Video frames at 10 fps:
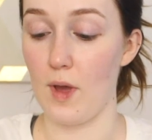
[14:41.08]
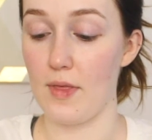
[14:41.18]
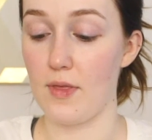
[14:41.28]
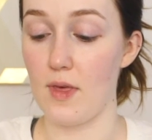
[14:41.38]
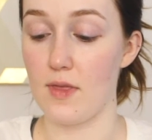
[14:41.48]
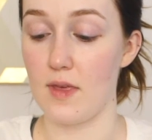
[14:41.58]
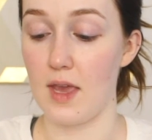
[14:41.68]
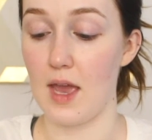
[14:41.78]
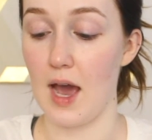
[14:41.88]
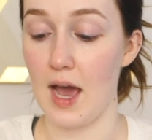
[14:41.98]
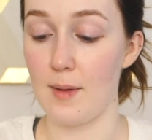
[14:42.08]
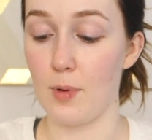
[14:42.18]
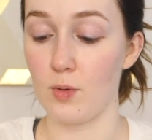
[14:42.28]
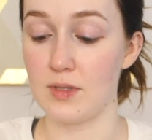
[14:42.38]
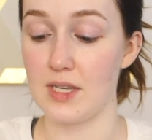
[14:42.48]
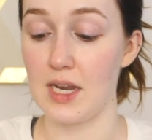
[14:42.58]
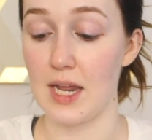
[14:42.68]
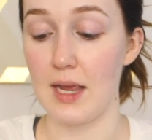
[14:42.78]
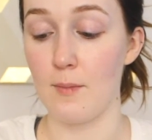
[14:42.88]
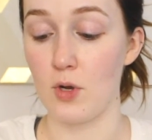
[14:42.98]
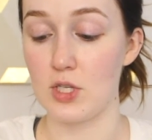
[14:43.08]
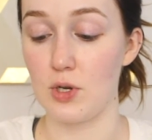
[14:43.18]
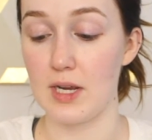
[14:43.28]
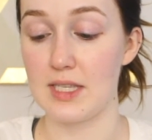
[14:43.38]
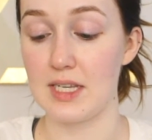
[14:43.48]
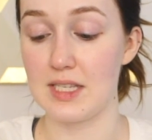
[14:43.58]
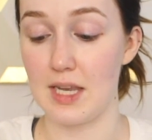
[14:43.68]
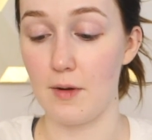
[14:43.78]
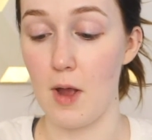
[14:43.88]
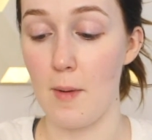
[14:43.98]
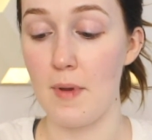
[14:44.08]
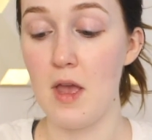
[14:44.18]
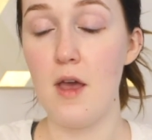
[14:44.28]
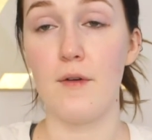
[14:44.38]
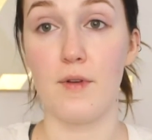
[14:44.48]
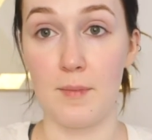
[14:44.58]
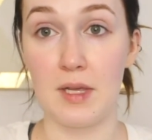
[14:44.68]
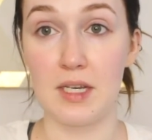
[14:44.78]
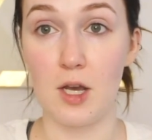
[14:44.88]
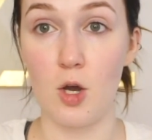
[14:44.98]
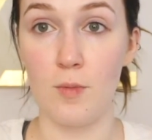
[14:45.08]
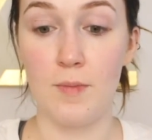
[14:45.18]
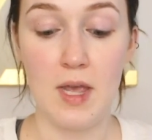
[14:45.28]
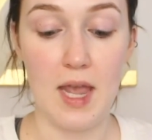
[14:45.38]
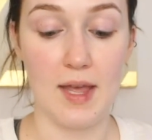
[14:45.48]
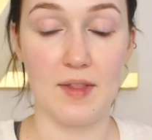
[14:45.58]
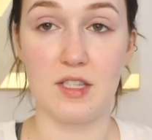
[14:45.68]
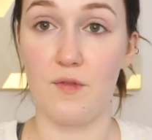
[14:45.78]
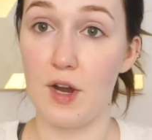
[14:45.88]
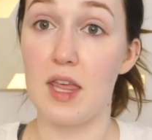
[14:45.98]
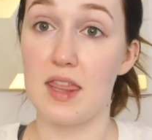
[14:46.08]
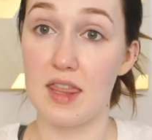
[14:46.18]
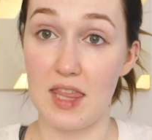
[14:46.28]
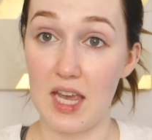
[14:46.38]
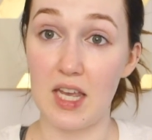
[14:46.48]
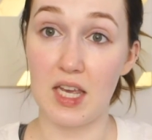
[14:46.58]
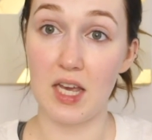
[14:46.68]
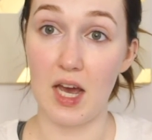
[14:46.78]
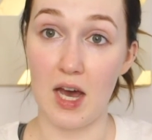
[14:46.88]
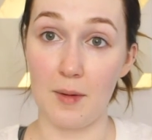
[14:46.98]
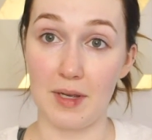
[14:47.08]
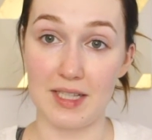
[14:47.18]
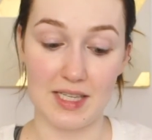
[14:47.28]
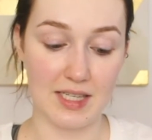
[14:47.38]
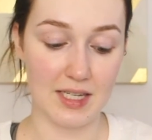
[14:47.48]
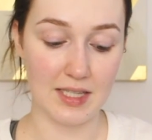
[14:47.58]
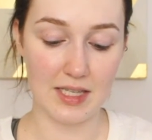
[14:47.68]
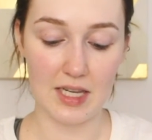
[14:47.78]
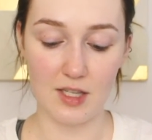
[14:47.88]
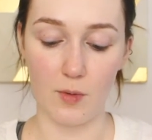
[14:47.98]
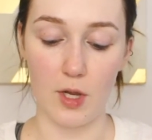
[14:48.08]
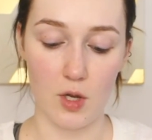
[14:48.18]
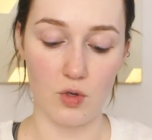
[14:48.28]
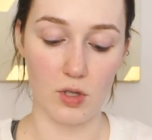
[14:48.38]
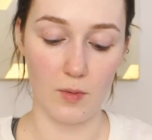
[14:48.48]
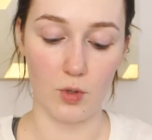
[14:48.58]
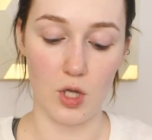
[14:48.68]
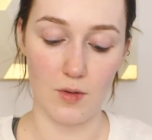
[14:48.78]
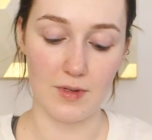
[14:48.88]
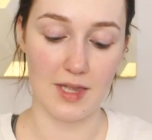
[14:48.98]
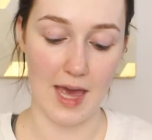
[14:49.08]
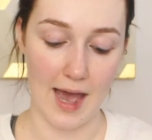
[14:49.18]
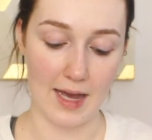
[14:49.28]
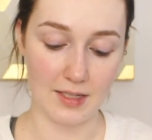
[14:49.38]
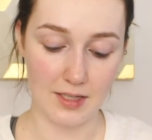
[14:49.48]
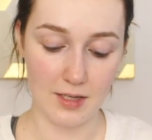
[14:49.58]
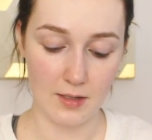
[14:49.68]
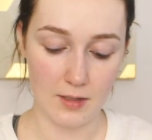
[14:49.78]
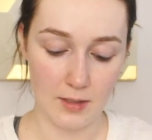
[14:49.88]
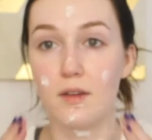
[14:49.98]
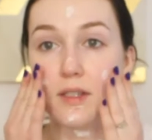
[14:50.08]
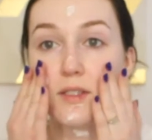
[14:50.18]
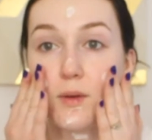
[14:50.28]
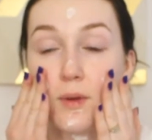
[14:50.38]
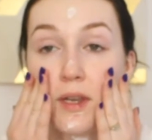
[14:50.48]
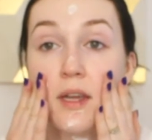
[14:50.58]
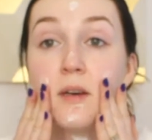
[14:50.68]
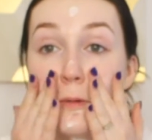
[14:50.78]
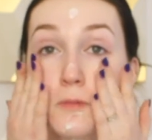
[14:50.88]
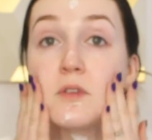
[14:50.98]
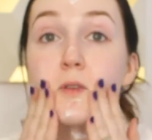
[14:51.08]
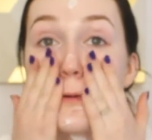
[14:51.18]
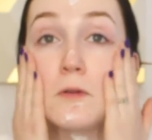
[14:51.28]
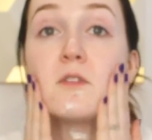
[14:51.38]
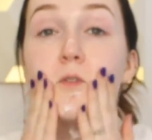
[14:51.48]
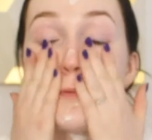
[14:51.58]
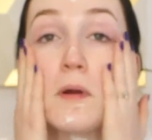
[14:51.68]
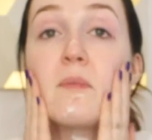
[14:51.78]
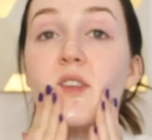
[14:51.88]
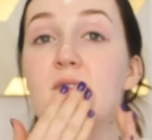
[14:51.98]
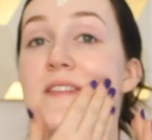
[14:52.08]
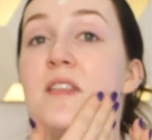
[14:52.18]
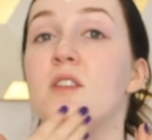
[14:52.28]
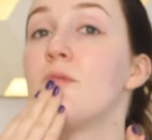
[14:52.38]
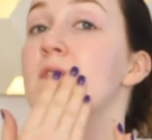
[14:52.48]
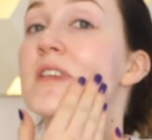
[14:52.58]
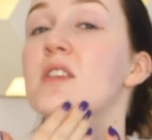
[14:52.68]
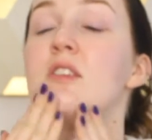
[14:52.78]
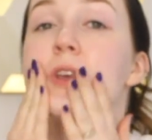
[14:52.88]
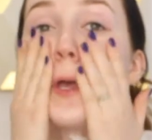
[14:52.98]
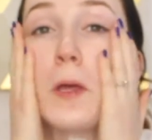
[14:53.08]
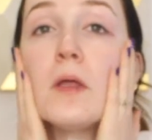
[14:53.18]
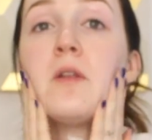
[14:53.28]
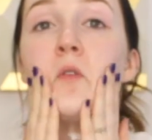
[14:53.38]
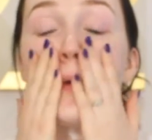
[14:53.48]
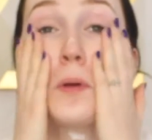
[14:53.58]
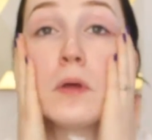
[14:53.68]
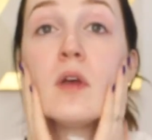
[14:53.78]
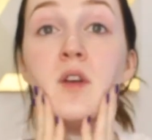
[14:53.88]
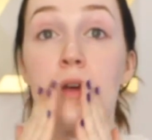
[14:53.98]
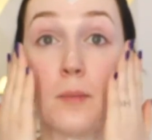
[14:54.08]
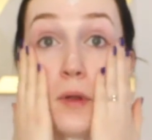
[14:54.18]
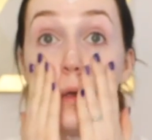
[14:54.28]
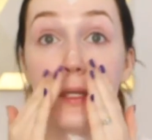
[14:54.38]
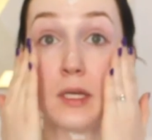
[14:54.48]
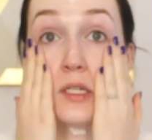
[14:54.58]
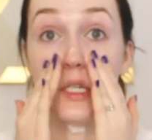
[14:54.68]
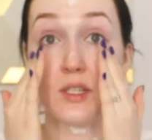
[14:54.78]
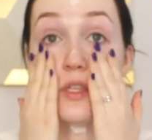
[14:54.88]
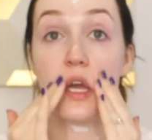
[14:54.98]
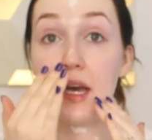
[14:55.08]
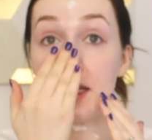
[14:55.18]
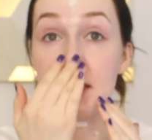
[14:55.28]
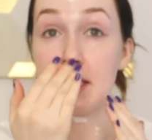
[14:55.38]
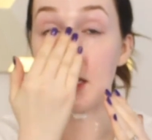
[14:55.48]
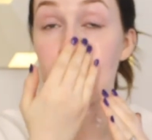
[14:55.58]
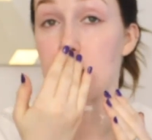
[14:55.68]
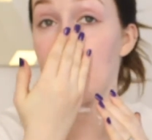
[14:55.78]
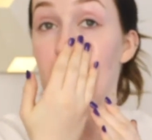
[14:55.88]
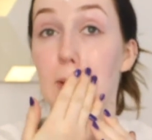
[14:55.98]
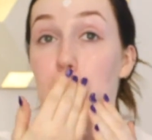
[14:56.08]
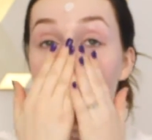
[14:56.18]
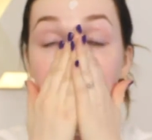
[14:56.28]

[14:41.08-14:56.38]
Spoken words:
with the High Potency Night Moisturizing Serum from Lancome, and that's a very thick consistency, so I usually will use that. Alright, so now I'm just going to rub this into my skin. I'm not really going to touch the eyes because I just put